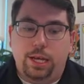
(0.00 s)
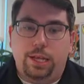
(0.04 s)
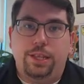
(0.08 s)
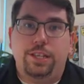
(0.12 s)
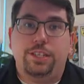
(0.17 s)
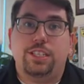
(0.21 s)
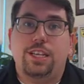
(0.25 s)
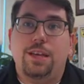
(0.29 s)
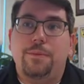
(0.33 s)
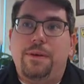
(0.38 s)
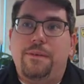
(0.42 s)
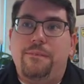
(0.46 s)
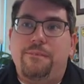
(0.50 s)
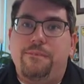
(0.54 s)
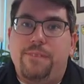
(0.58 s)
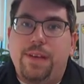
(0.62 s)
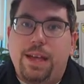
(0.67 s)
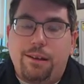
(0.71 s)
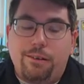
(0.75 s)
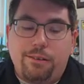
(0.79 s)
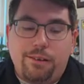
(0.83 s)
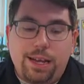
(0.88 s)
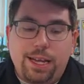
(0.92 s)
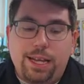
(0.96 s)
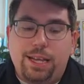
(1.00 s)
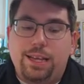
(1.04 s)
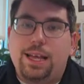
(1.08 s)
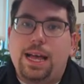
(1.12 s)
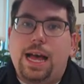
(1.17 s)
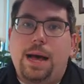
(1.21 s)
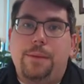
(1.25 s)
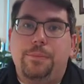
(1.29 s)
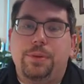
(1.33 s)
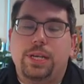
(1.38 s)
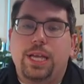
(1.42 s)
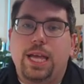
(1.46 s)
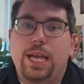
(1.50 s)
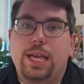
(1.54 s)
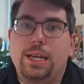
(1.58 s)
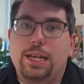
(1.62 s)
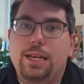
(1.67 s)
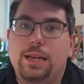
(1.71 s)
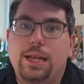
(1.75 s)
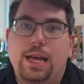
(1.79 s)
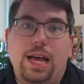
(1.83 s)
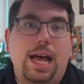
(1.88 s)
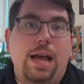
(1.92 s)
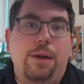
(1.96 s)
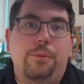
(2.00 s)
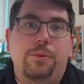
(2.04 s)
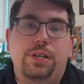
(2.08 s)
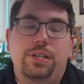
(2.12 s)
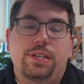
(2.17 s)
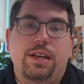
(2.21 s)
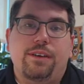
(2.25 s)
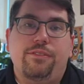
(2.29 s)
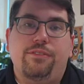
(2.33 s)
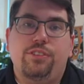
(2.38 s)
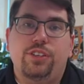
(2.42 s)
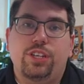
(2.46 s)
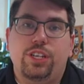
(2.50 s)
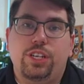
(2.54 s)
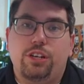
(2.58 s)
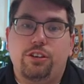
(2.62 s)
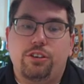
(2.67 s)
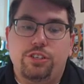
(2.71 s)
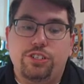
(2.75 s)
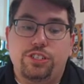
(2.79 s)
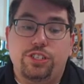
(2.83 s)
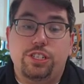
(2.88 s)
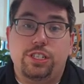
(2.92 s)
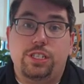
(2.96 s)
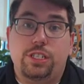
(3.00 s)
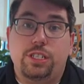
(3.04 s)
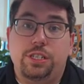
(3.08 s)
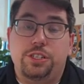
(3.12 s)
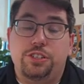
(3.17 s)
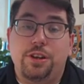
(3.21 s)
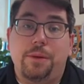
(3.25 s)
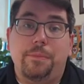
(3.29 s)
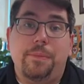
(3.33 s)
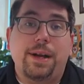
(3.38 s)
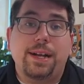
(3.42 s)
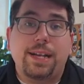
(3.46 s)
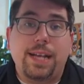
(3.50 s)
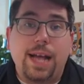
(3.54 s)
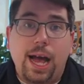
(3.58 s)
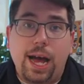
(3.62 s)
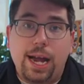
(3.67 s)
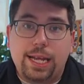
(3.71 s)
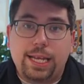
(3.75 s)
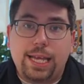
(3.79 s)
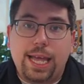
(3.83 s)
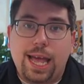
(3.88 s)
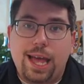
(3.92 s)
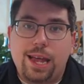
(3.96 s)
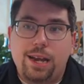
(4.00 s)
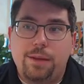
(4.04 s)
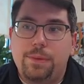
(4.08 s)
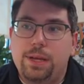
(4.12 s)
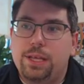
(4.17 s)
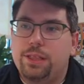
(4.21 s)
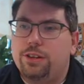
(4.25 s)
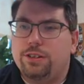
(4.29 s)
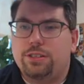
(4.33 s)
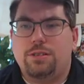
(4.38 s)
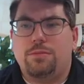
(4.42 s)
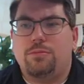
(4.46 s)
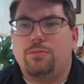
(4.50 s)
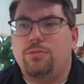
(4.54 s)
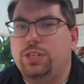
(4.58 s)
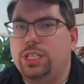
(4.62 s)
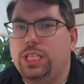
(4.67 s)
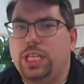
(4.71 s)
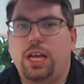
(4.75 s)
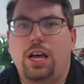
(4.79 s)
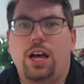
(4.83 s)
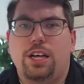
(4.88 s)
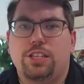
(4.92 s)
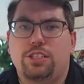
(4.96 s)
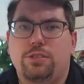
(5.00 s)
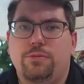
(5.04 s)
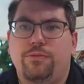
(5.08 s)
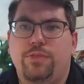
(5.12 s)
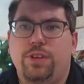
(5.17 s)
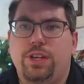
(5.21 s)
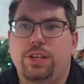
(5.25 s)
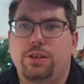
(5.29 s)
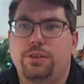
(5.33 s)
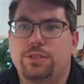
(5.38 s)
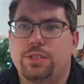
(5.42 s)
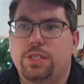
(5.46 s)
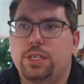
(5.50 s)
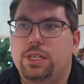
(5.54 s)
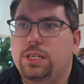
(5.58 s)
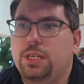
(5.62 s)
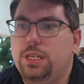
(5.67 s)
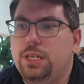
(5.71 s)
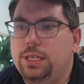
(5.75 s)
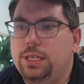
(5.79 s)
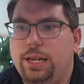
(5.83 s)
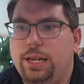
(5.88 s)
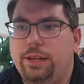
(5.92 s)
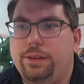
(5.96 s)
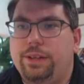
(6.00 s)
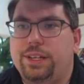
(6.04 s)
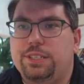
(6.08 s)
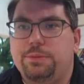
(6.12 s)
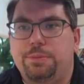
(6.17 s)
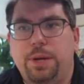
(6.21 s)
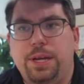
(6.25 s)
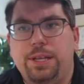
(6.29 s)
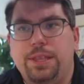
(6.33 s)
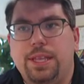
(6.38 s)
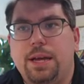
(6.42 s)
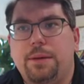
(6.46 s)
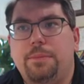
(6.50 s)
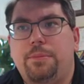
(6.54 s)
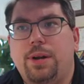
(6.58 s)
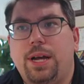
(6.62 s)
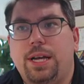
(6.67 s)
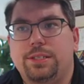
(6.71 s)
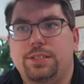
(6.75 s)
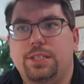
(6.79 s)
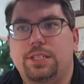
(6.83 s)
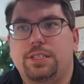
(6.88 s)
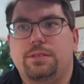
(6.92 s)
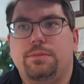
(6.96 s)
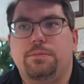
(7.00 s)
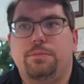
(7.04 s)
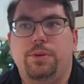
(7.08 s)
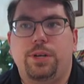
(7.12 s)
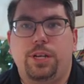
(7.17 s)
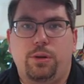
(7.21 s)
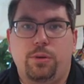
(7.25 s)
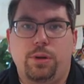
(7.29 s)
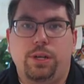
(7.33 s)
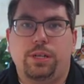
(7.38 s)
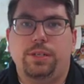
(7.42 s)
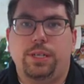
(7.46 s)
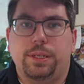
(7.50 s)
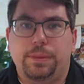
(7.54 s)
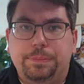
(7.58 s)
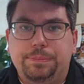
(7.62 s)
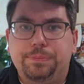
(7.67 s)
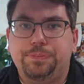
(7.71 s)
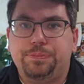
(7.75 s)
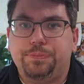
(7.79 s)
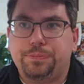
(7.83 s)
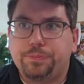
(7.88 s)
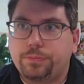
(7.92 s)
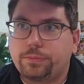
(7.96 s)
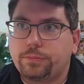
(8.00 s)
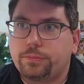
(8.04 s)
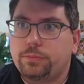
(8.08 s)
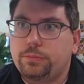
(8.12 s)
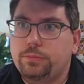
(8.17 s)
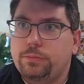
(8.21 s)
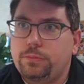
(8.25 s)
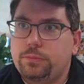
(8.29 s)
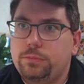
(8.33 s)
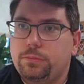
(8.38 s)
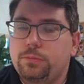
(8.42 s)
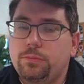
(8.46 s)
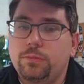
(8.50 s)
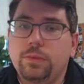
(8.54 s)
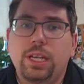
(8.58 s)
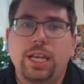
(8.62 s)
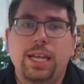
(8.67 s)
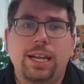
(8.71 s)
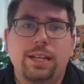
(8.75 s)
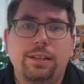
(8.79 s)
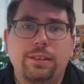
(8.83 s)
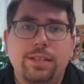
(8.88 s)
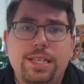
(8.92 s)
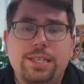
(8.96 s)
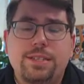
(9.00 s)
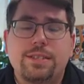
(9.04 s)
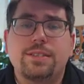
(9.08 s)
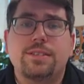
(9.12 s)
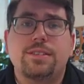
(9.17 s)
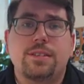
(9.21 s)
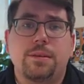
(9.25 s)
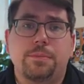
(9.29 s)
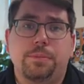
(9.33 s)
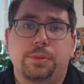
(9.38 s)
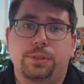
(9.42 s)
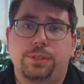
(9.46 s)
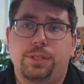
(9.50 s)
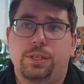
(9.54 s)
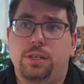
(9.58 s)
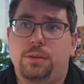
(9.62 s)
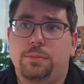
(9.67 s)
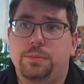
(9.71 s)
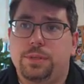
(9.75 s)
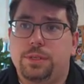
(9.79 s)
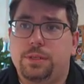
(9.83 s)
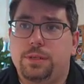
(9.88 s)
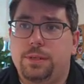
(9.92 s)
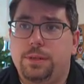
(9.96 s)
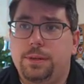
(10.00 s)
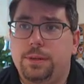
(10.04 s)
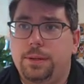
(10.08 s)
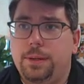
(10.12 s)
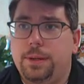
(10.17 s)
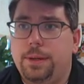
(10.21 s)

This can be very complicated. I would definitely encourage you to jump on Khan Academy. There's some really awesome videos that'll explain that process pretty quickly, and at least in simple terms.